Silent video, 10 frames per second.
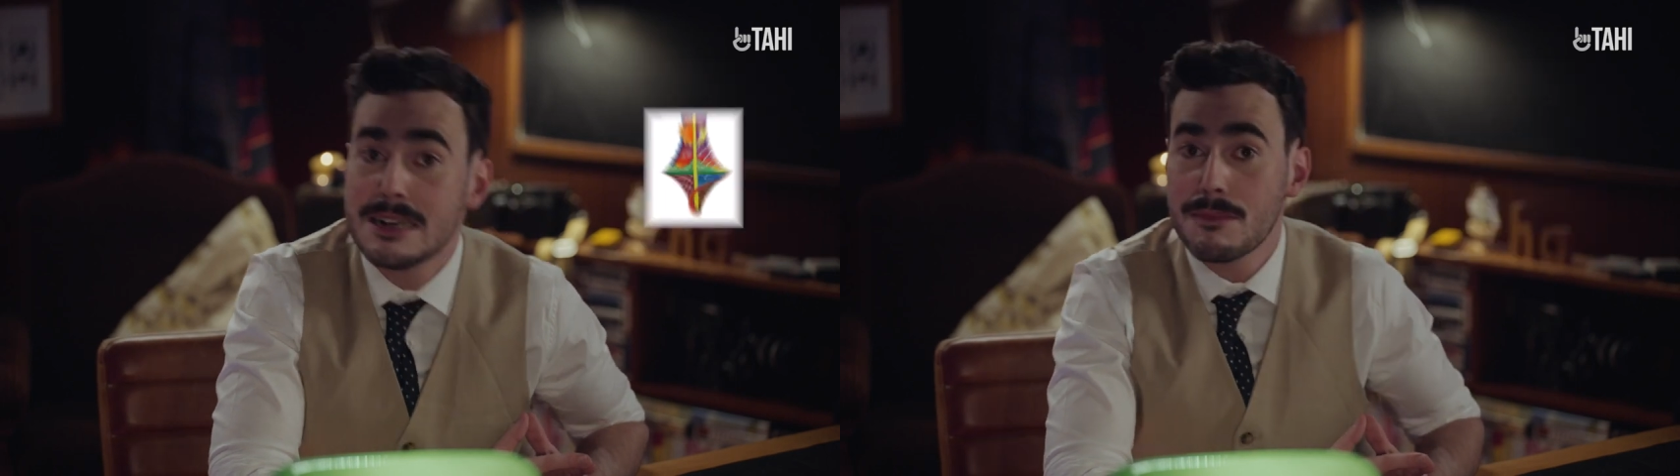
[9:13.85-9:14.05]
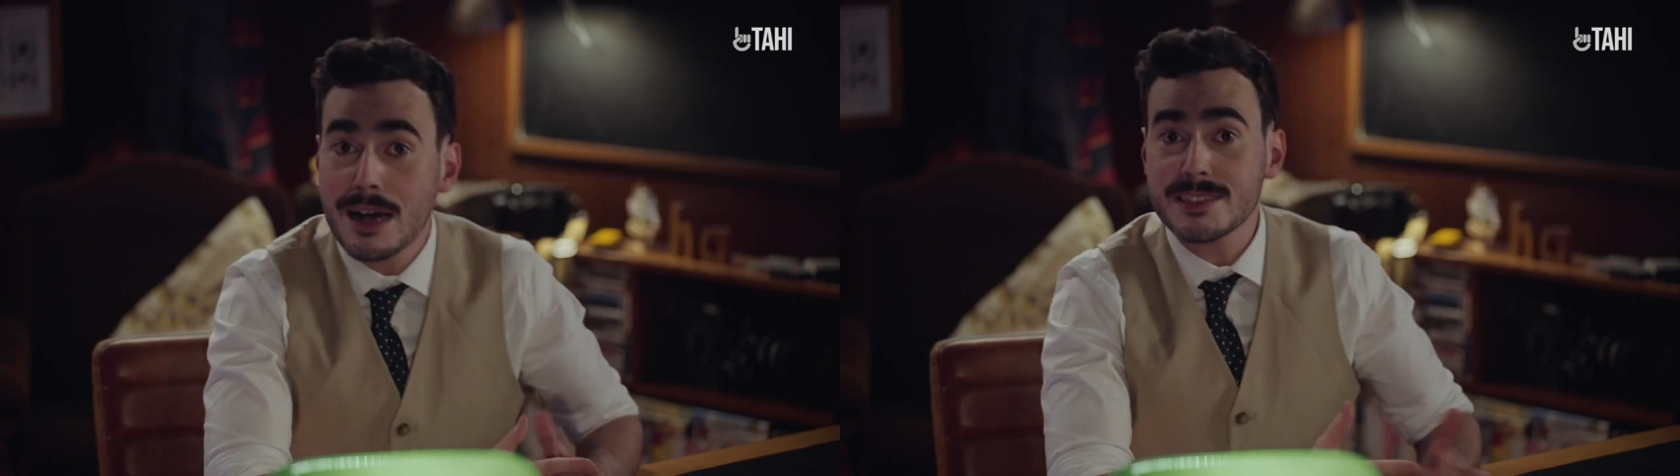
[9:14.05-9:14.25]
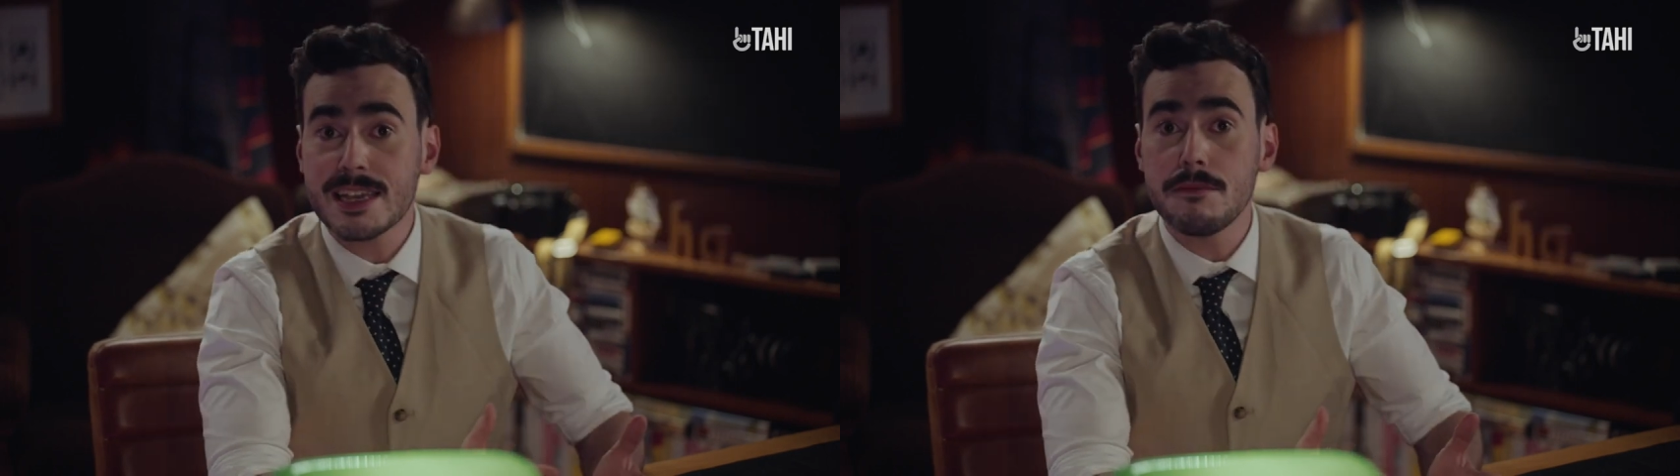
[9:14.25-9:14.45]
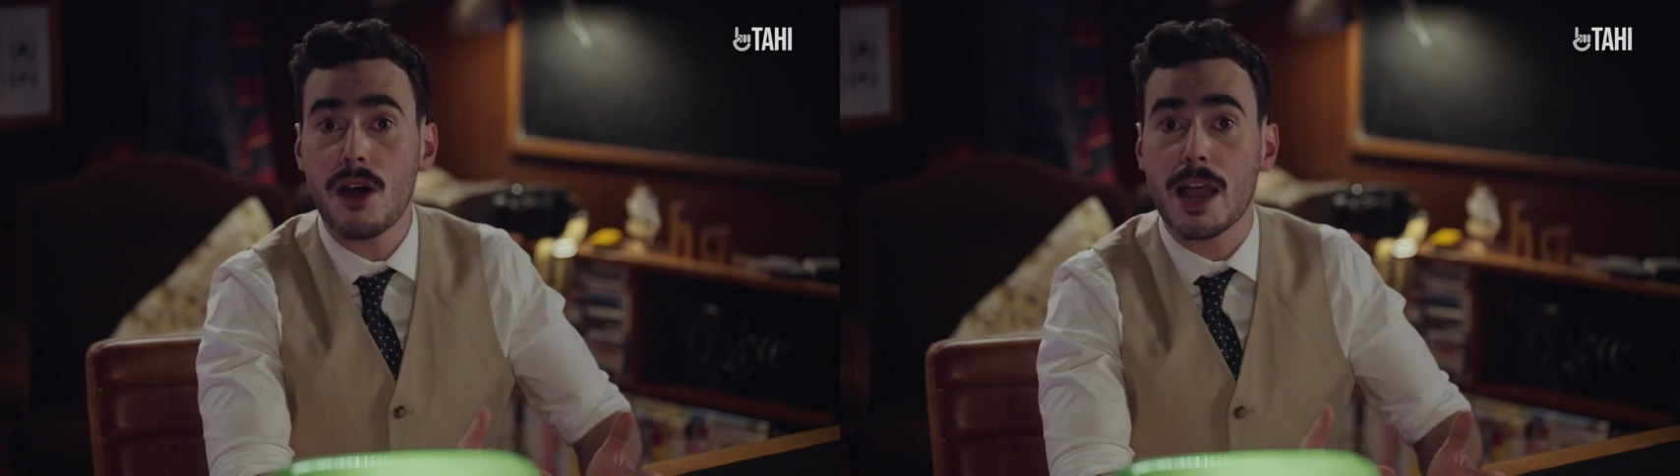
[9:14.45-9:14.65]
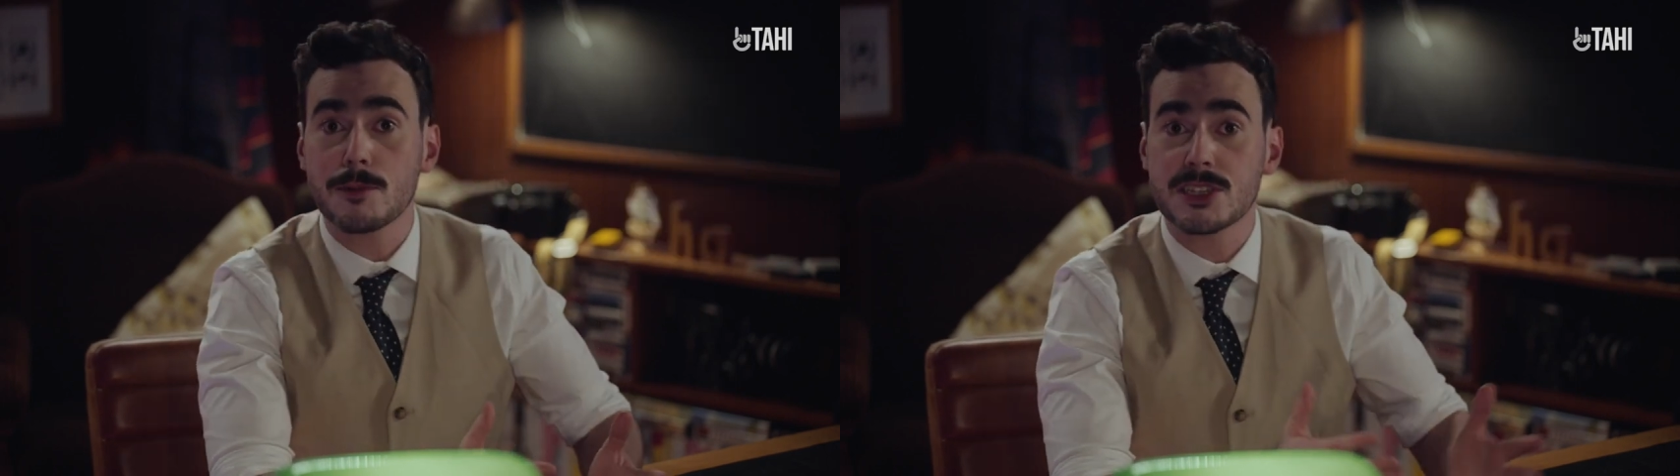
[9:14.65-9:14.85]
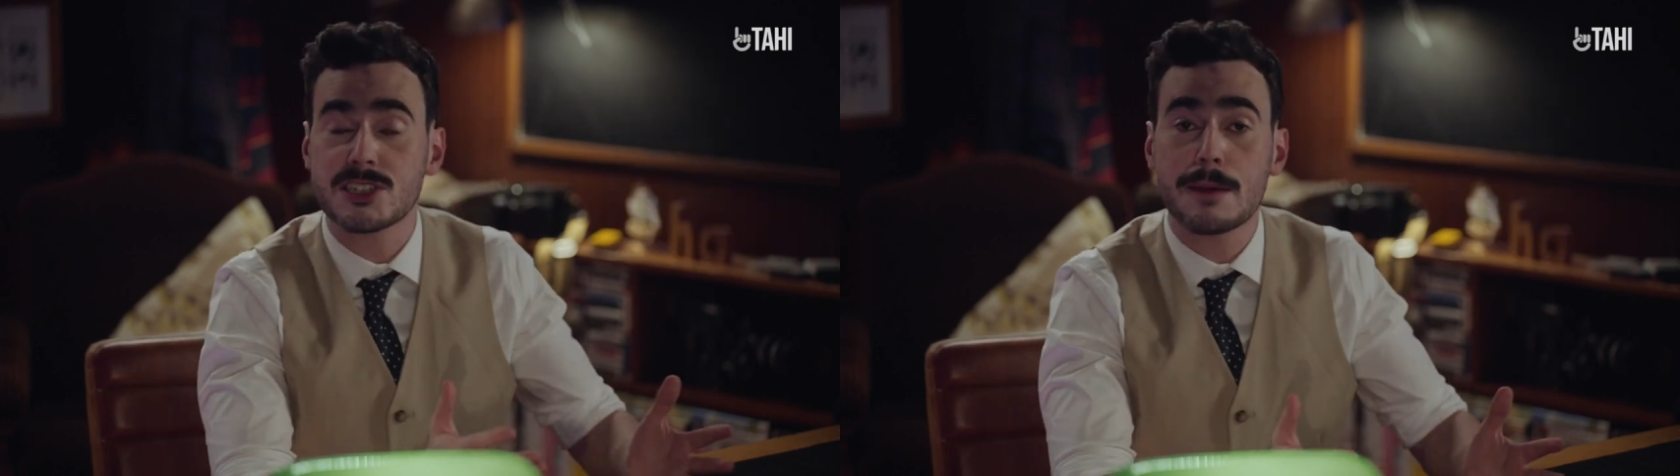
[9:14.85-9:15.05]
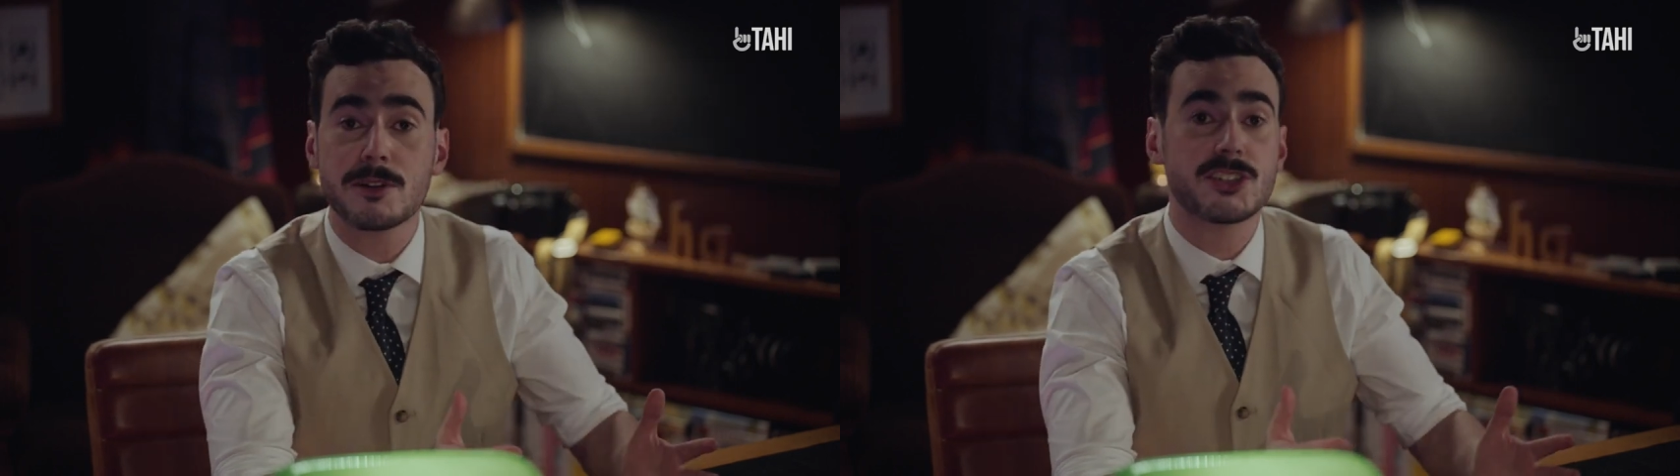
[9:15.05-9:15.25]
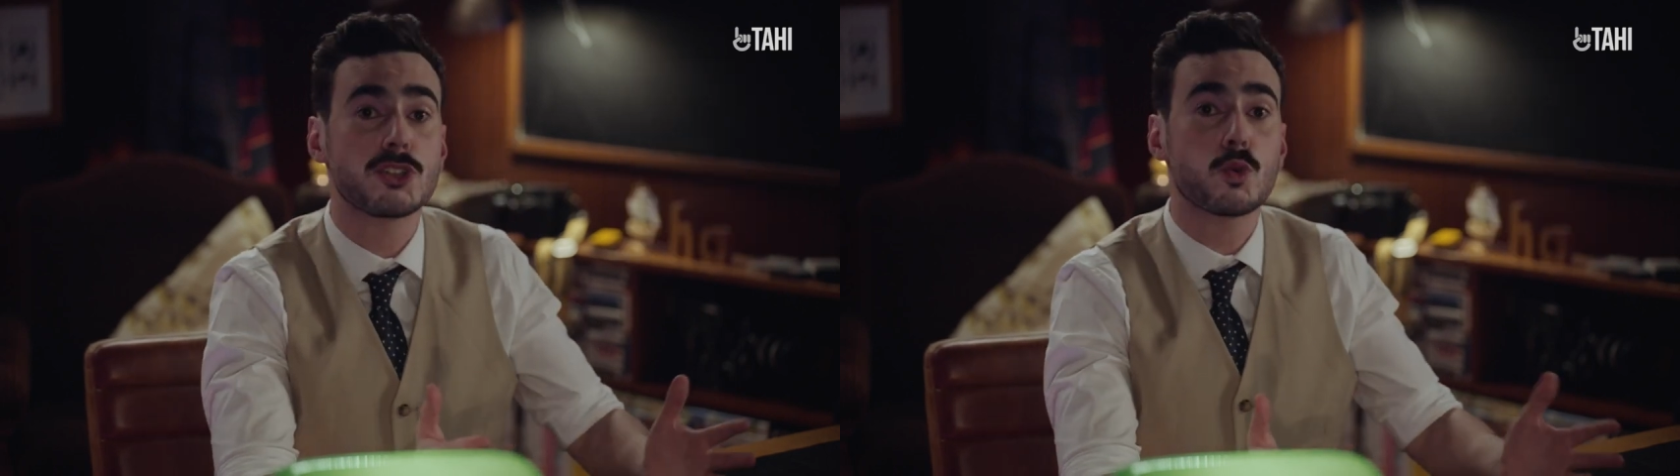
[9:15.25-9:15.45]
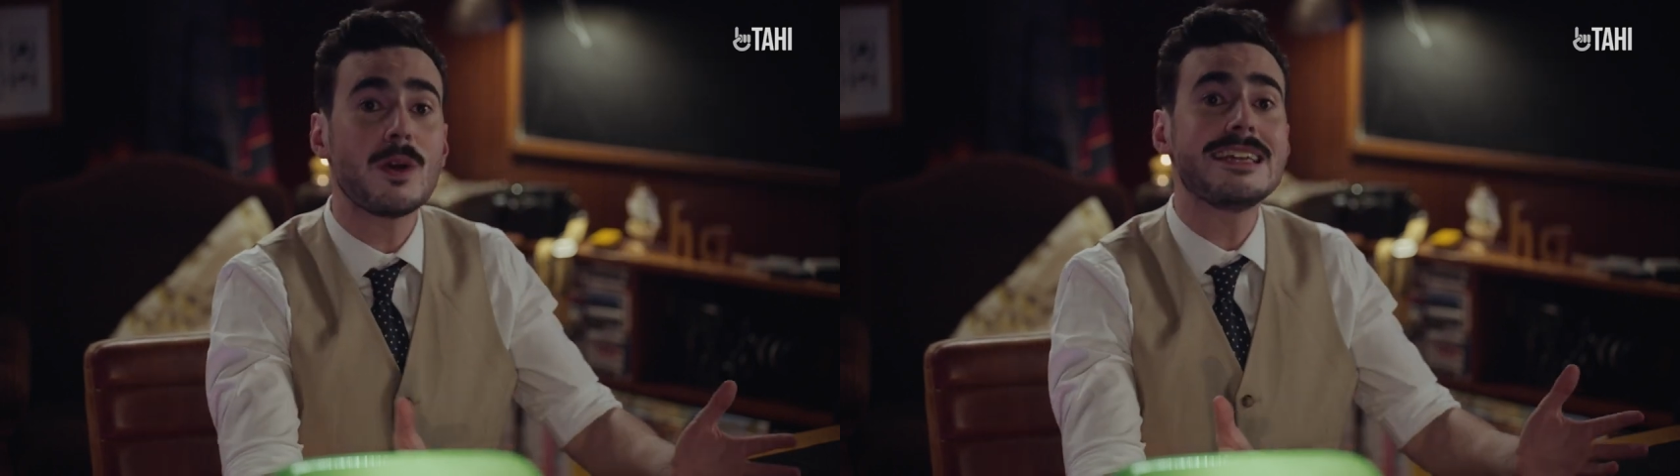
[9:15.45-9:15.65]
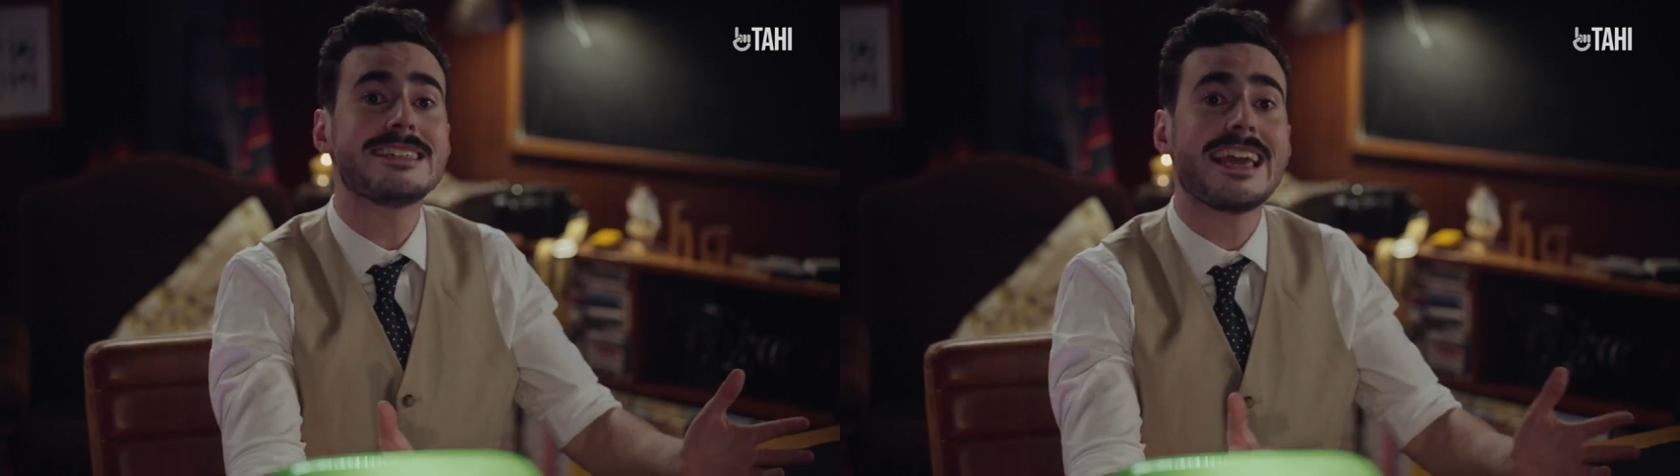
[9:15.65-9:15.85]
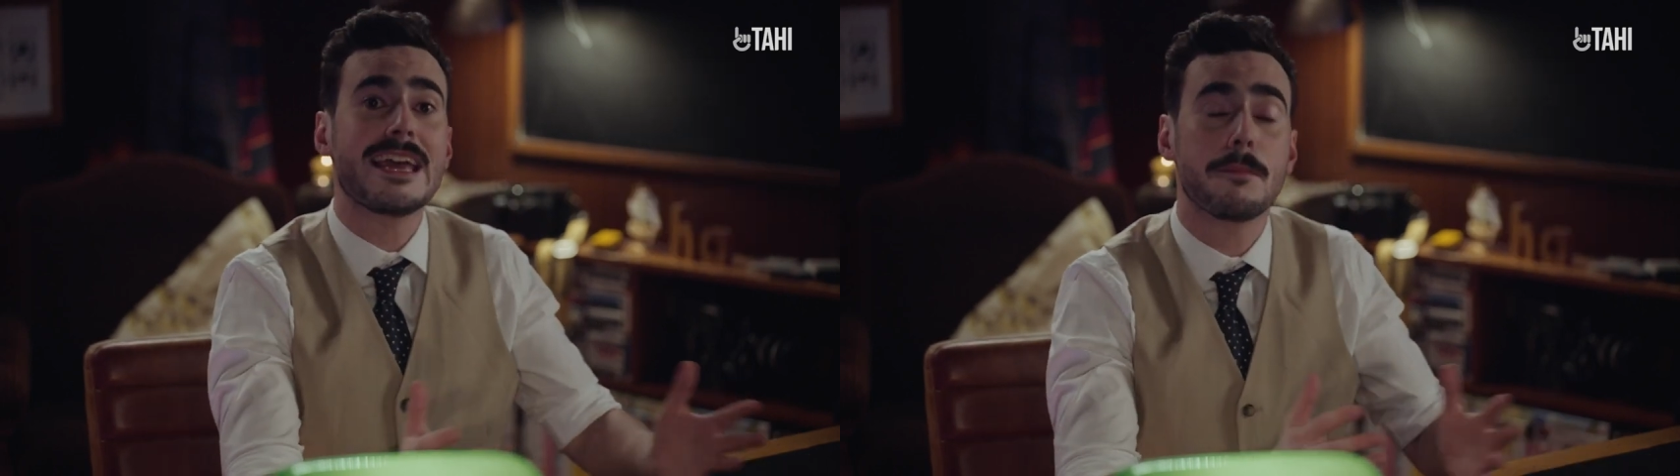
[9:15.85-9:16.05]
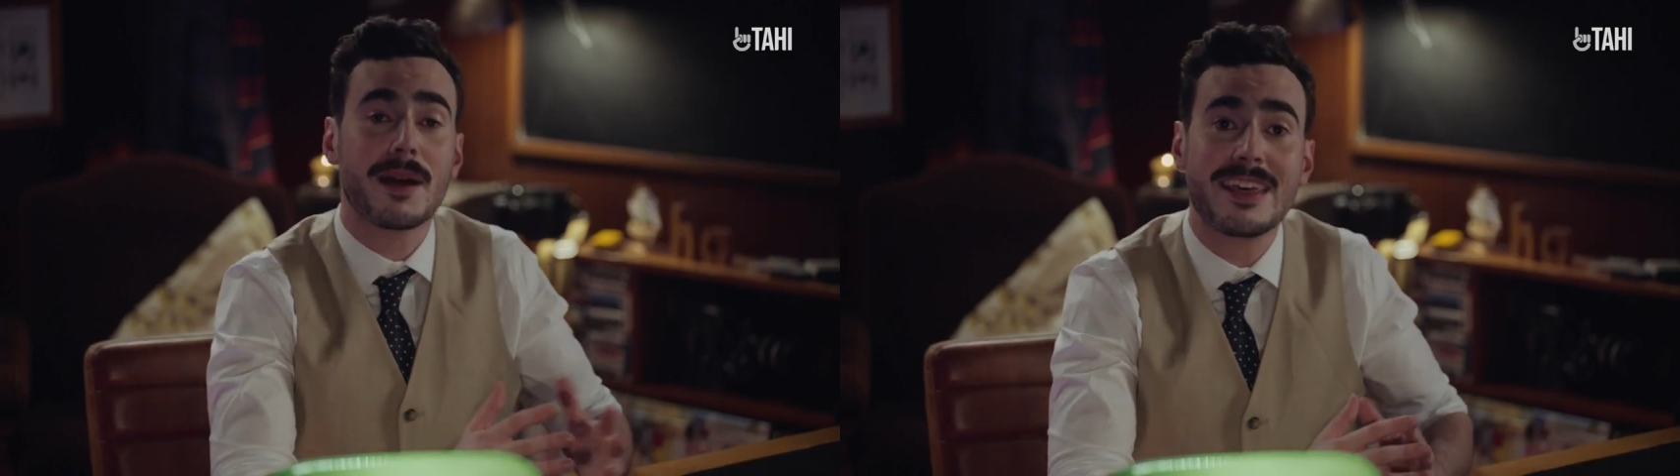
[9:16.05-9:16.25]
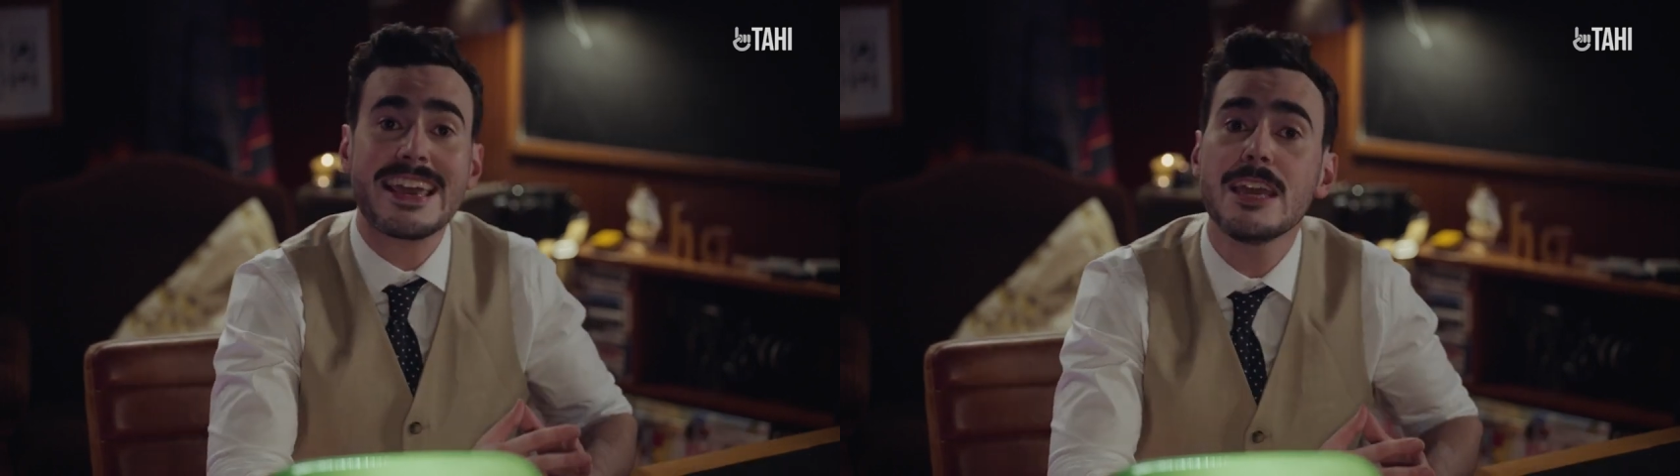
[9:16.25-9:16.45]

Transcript: Matike Mai was established in 2010 by the